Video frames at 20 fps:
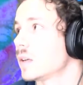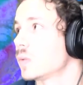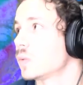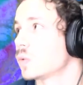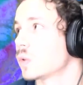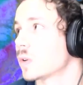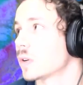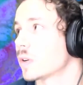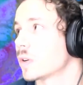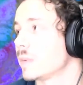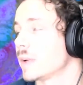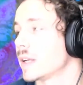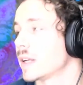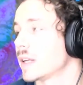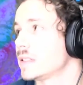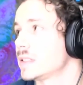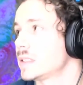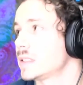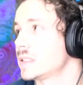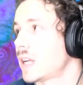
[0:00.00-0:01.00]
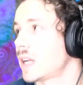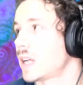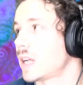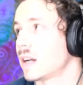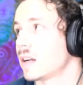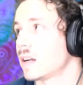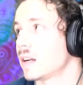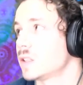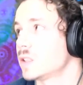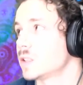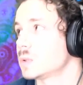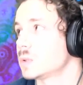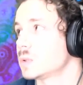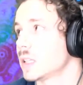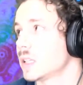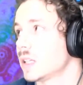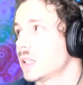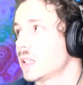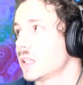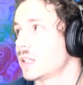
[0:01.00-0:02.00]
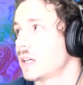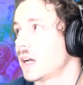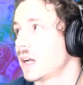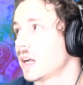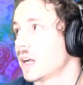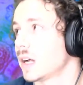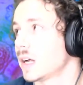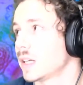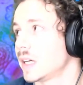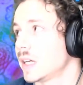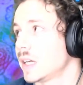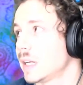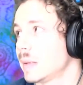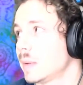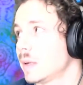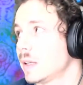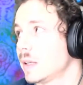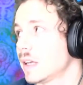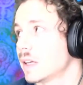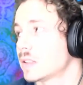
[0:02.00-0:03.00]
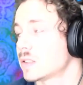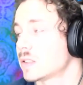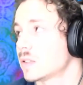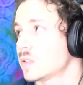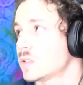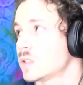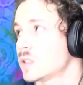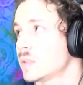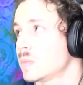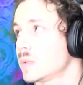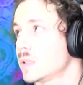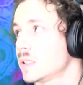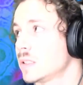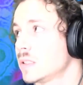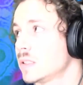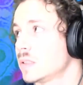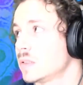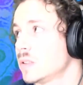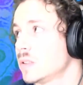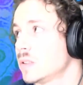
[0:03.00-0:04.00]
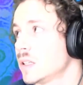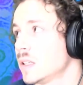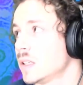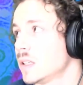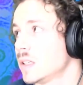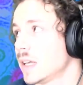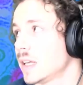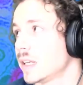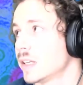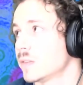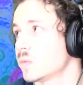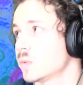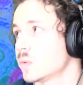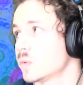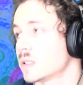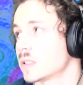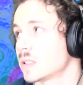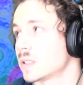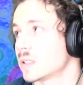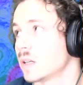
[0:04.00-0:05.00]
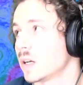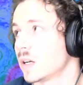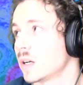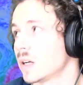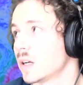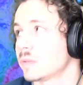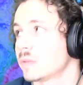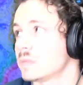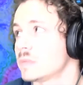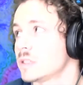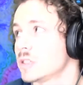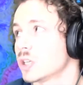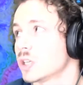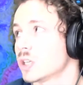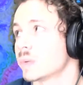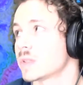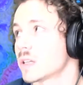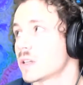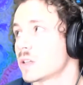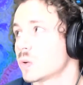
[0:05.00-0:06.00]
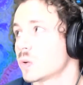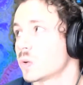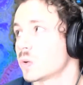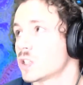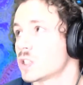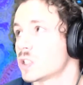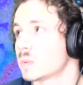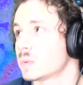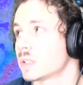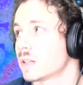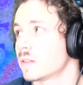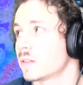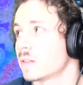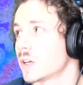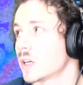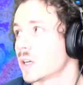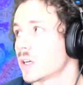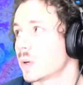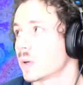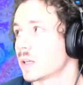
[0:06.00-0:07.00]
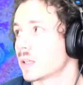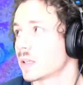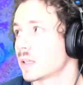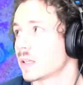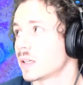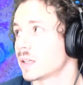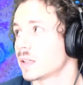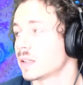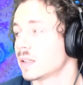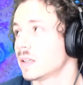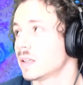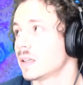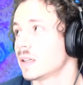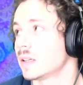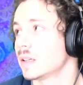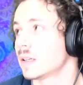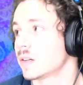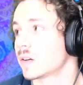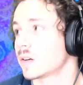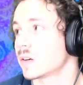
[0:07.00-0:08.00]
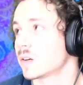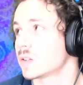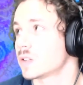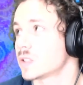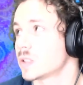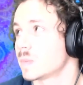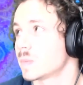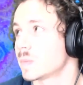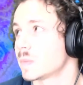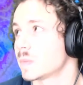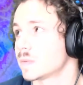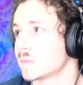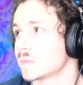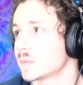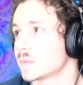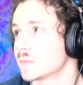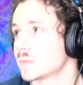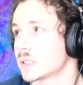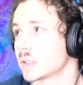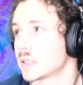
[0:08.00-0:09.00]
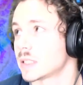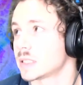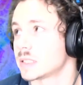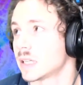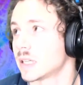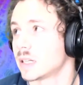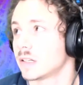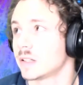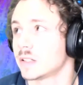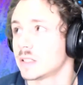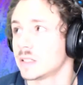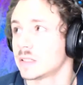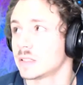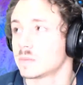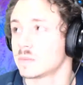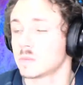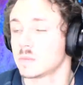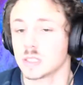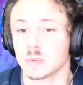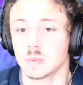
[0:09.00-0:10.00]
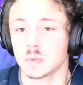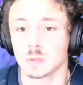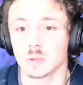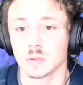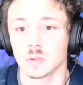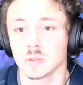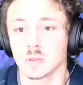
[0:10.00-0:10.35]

we've been steady at 100% the entire time on the external GPU, and we're still going from 0% to 100% very quickly on the internal GPU. So that's that. Okay, see you, people.